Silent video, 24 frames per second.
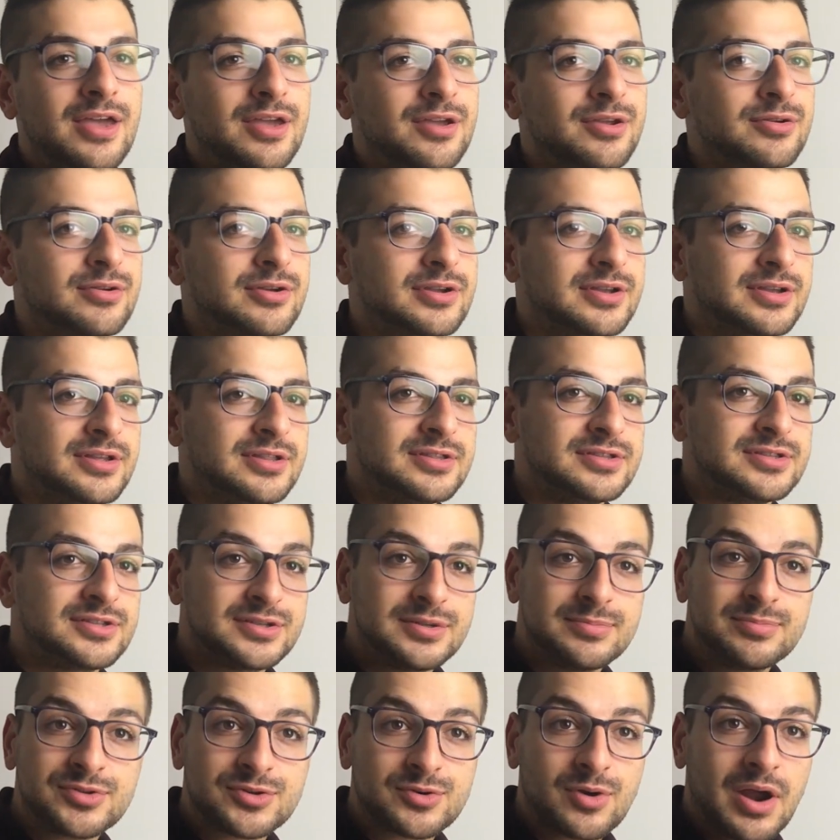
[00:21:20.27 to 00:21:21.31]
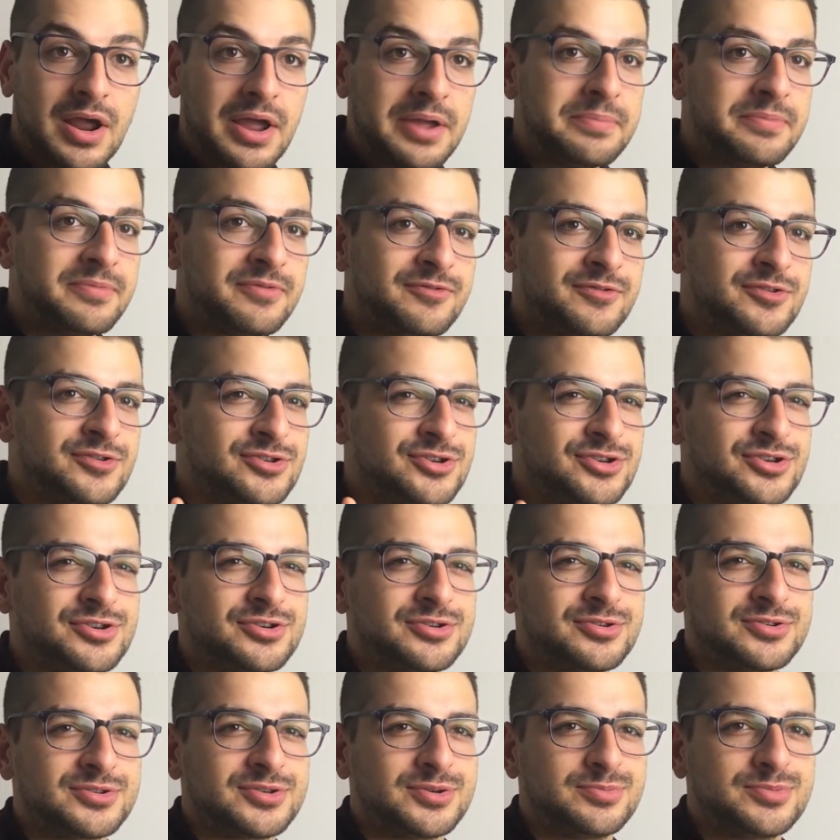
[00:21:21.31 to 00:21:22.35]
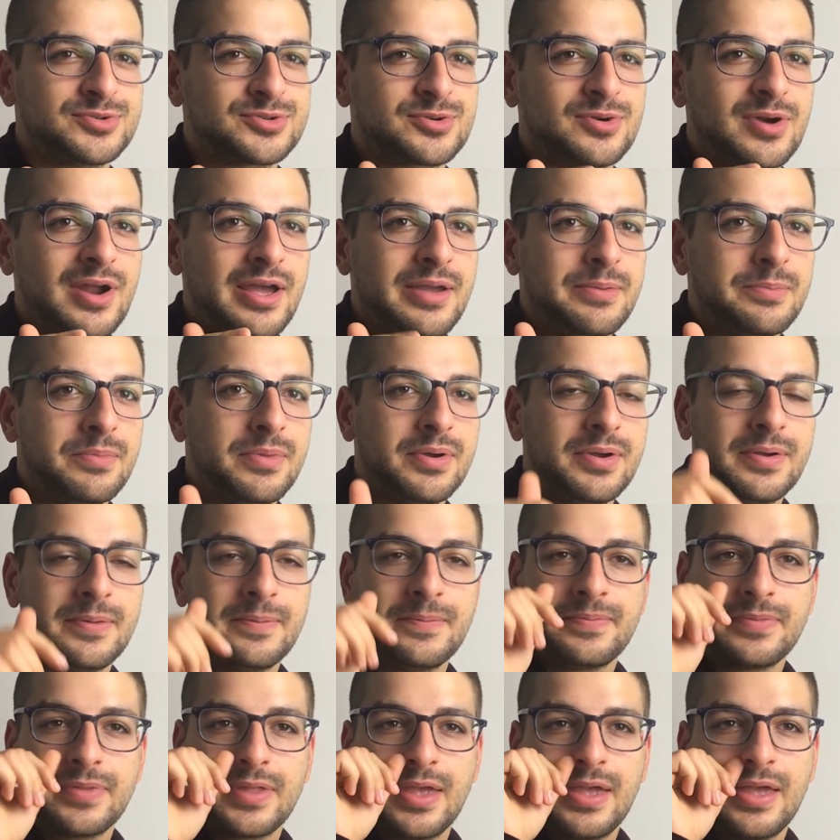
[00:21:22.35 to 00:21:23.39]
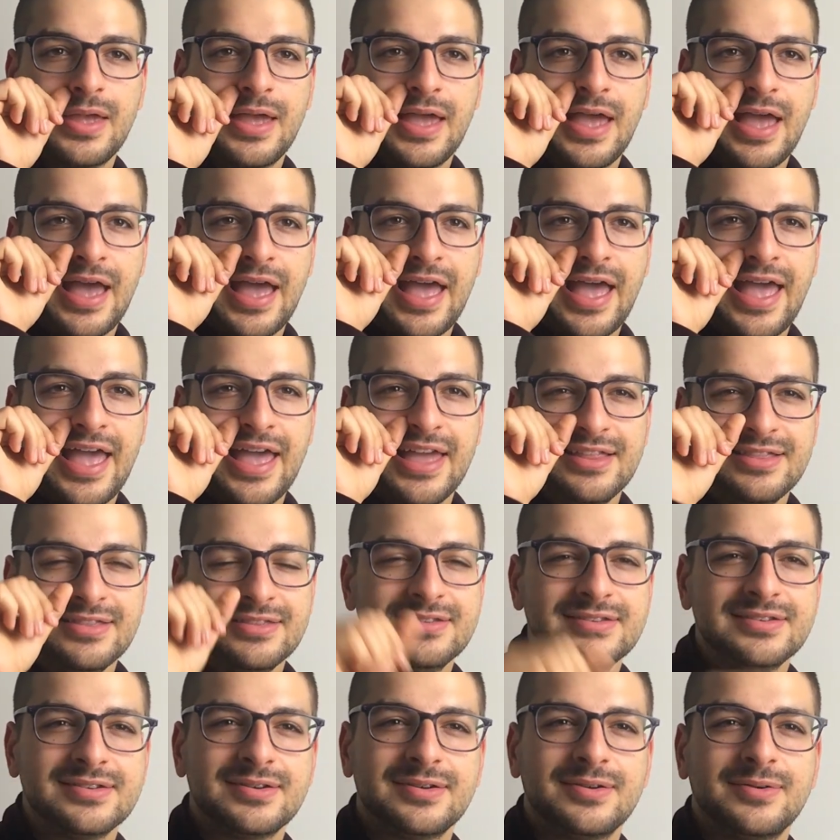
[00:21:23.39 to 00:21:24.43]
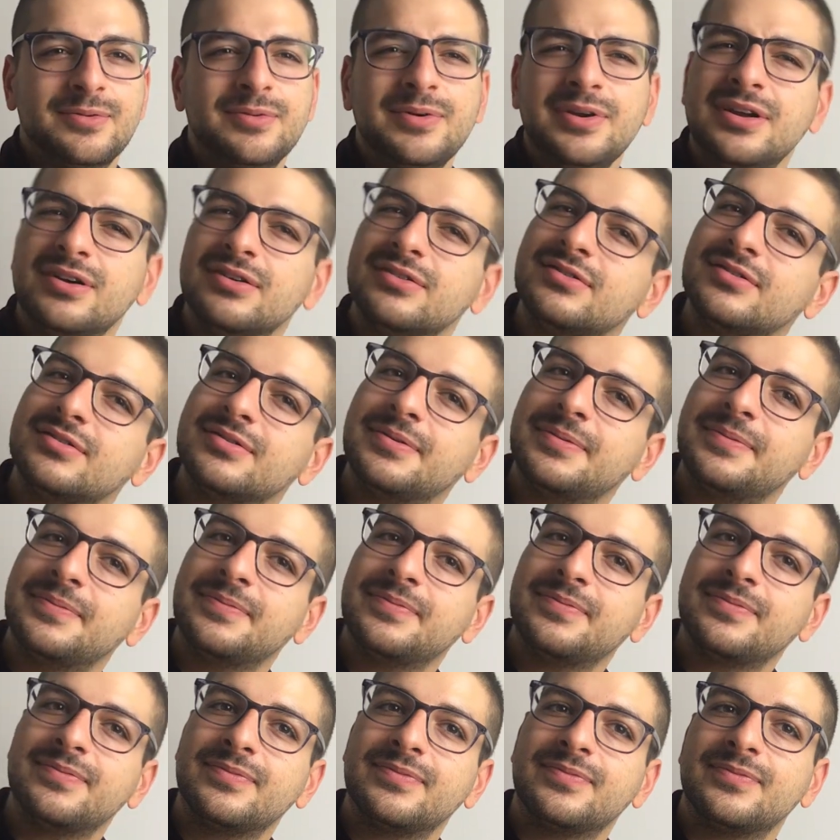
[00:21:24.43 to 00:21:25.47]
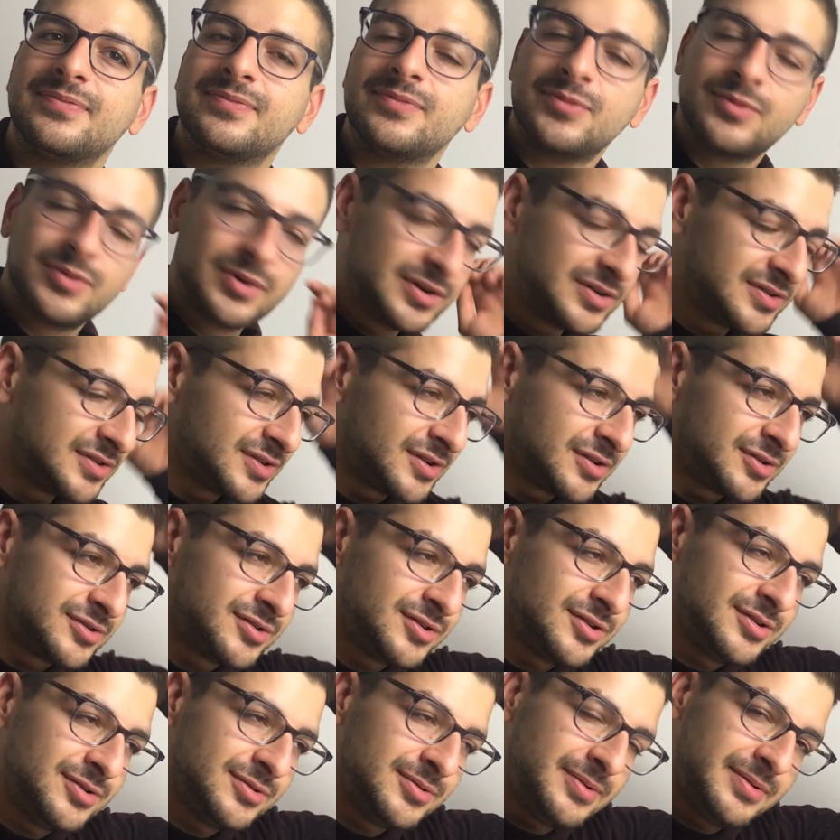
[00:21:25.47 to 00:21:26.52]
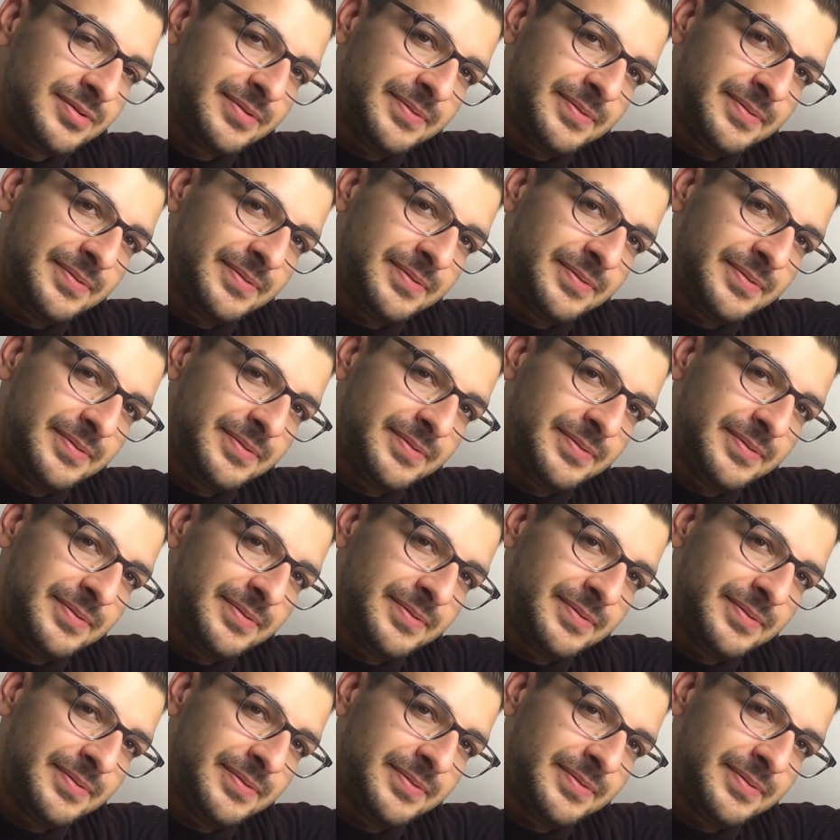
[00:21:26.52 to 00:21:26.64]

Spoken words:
You can subscribe, for sure subscribe. And what else? What is there to do?